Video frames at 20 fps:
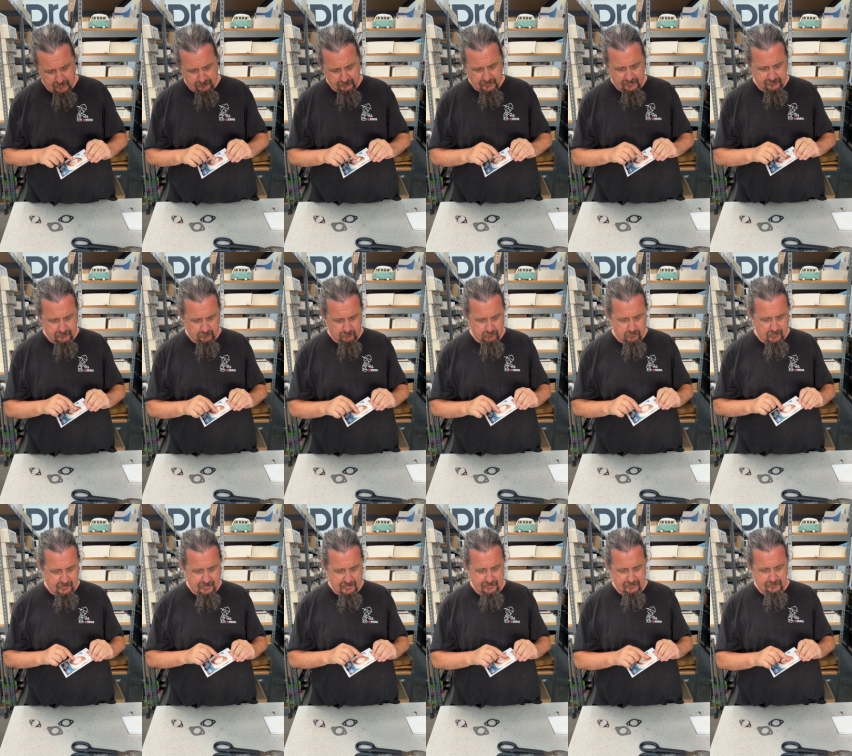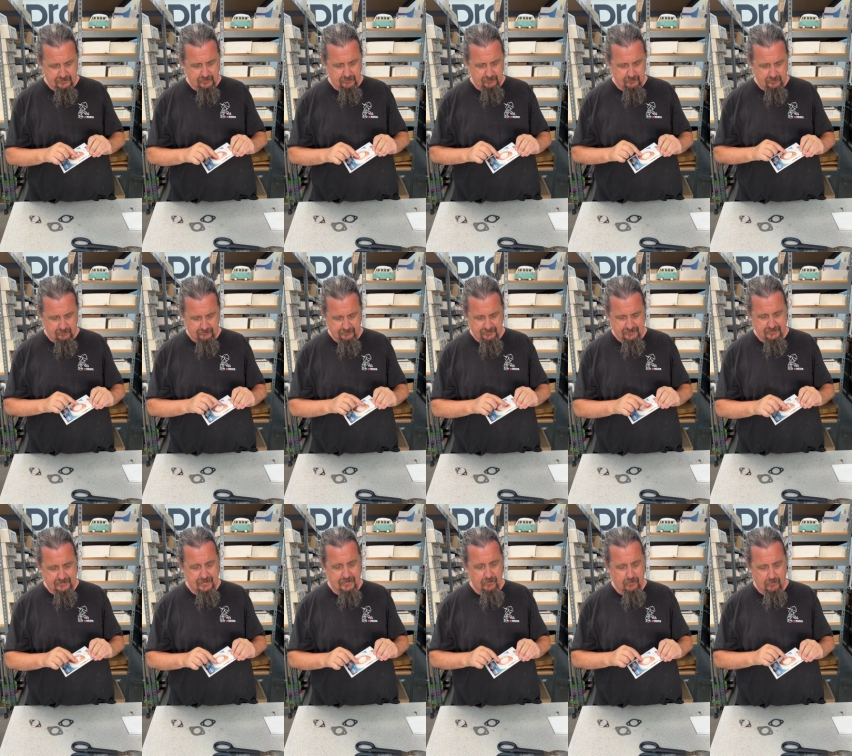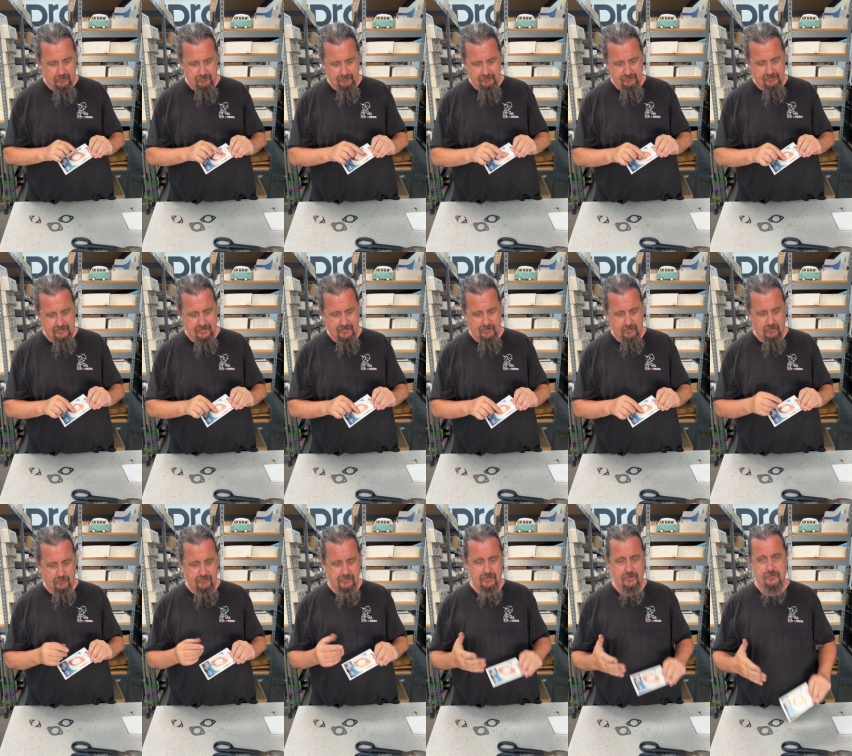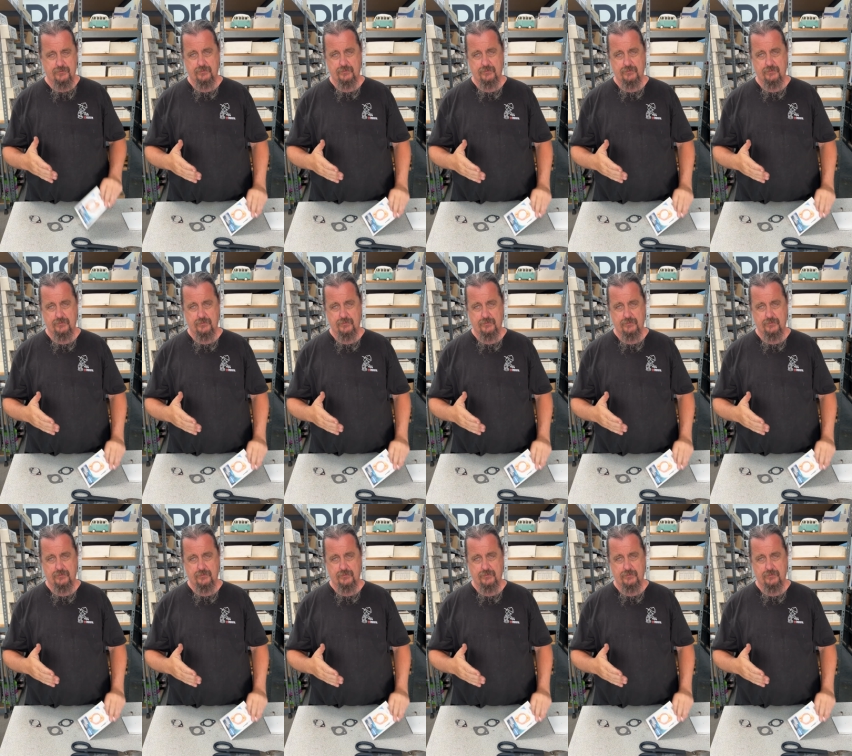it's a raised little center thing over there.